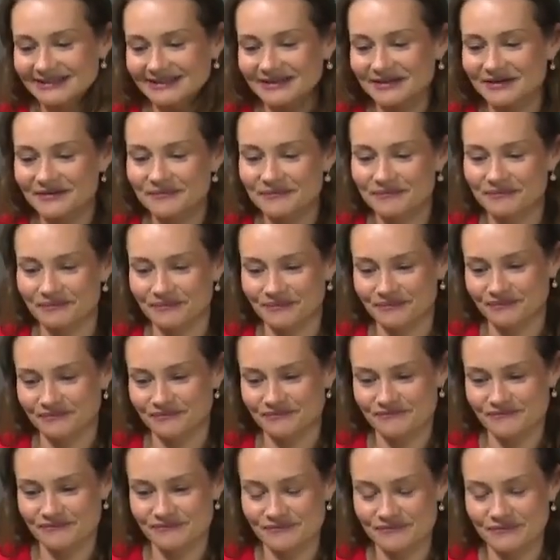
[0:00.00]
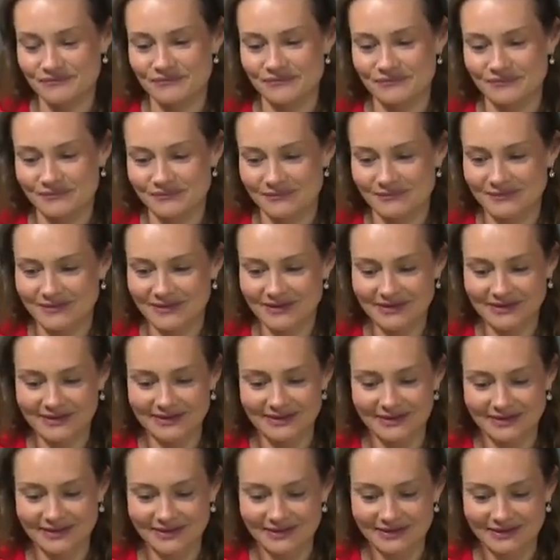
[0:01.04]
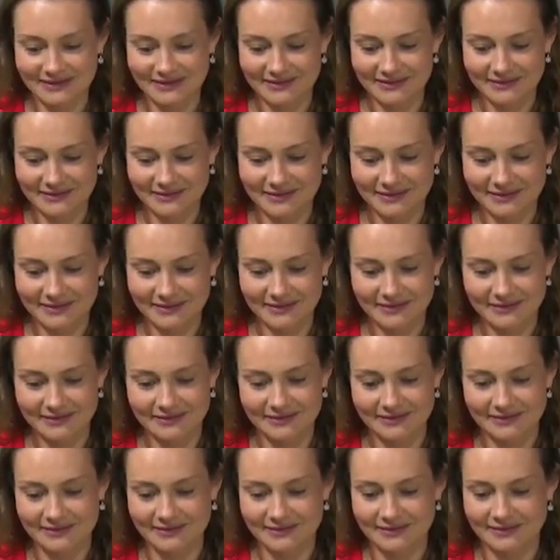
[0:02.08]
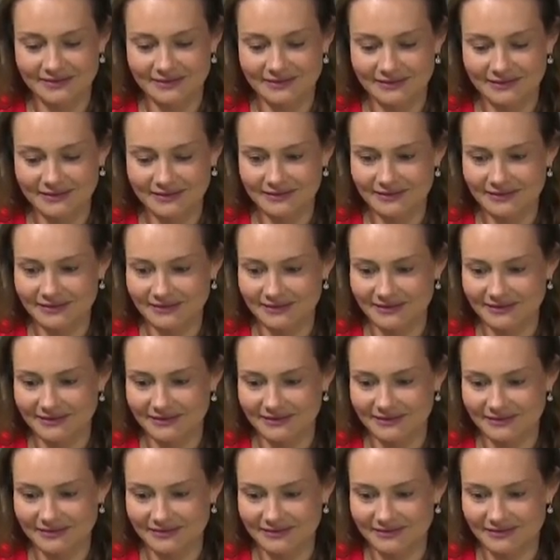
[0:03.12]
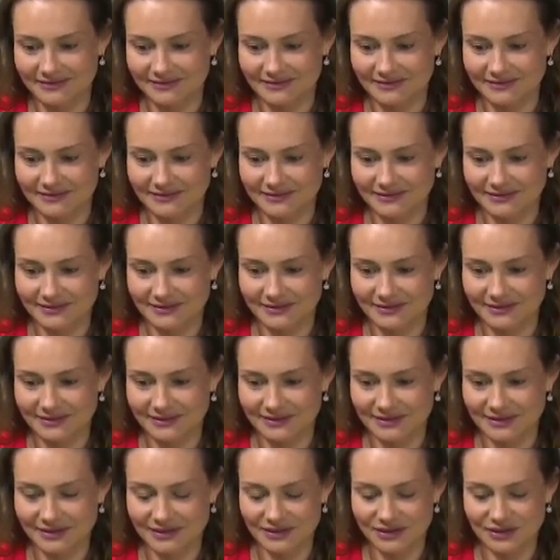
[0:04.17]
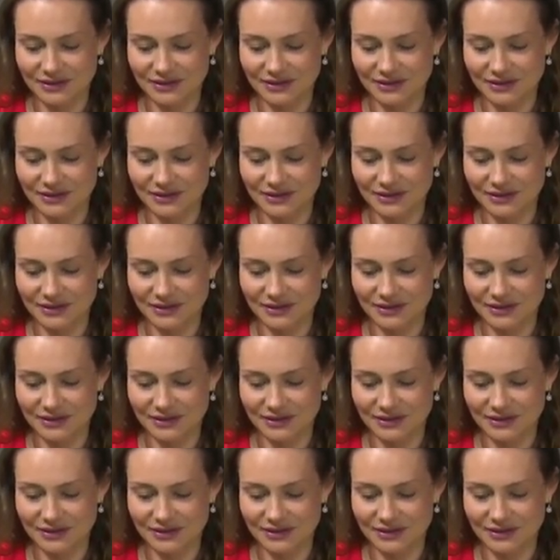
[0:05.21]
The person shown says nothing.